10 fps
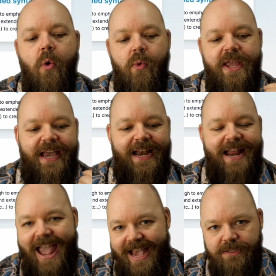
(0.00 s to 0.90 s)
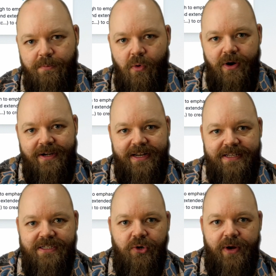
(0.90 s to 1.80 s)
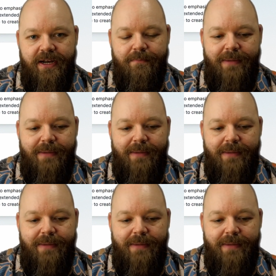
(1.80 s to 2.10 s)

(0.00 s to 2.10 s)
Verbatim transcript: We can export these created